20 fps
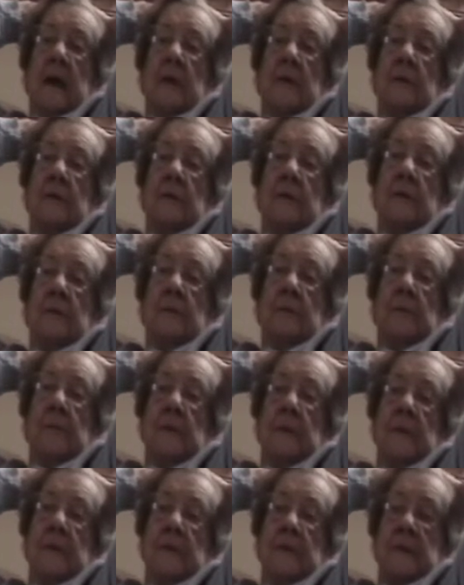told the
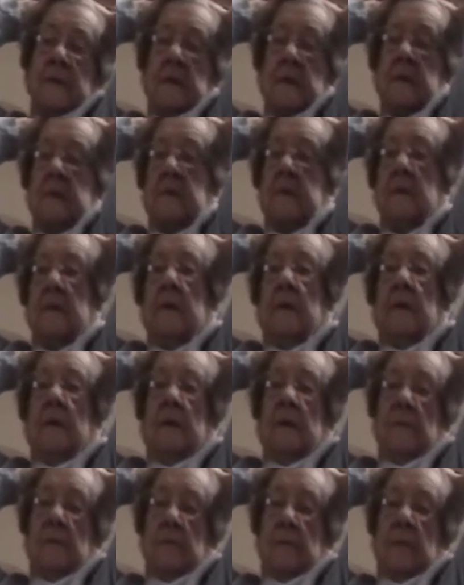boys, he says,
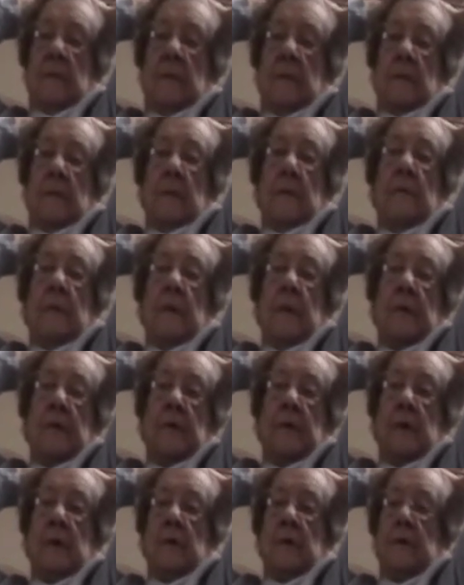"You better
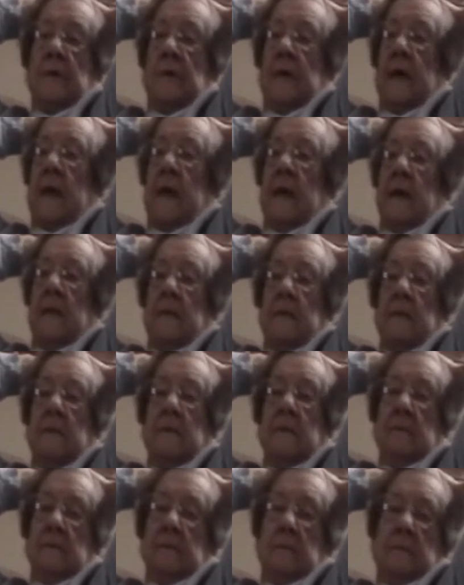tell your dad,
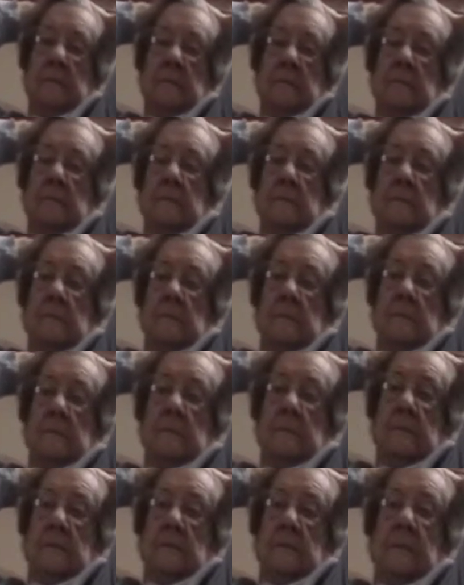
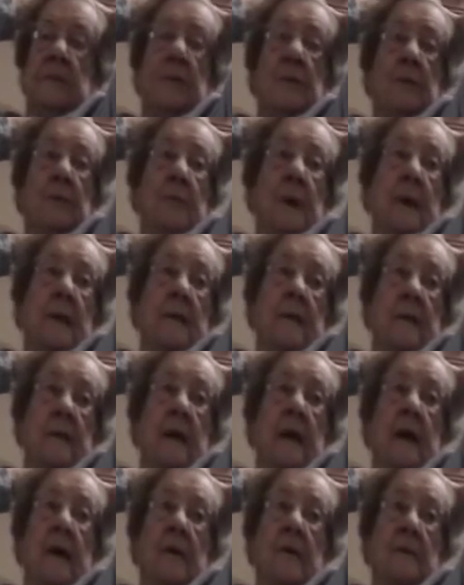you know, about the
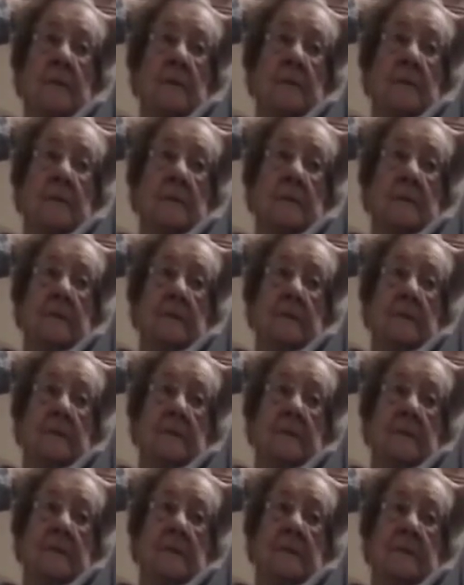cow."
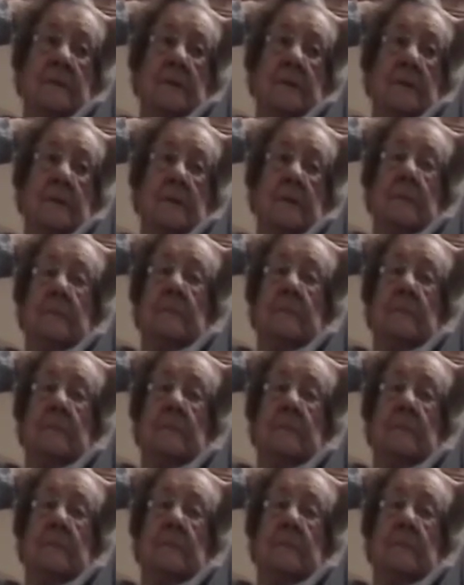So